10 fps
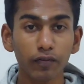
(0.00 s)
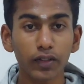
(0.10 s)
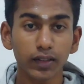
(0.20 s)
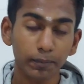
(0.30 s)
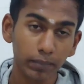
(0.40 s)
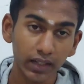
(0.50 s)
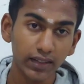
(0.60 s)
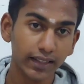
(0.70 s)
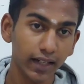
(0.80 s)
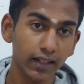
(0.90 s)
of the
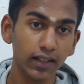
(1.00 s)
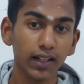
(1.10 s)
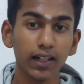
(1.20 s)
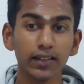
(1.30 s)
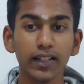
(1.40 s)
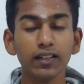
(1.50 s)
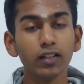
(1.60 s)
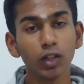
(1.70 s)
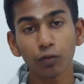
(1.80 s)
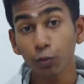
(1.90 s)
previous candle,
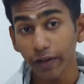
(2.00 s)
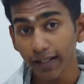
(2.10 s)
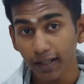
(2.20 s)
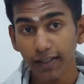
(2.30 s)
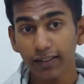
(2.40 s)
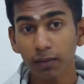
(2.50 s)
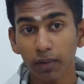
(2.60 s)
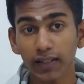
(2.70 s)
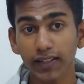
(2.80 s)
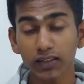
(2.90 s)
then you have to wait until the
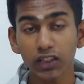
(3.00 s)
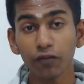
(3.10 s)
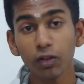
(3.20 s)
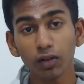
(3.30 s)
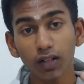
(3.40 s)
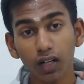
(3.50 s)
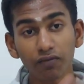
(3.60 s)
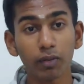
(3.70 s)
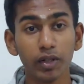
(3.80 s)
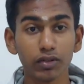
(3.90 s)
market gives you a
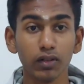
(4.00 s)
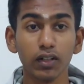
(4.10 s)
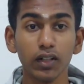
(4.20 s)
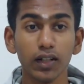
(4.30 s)
confirmation.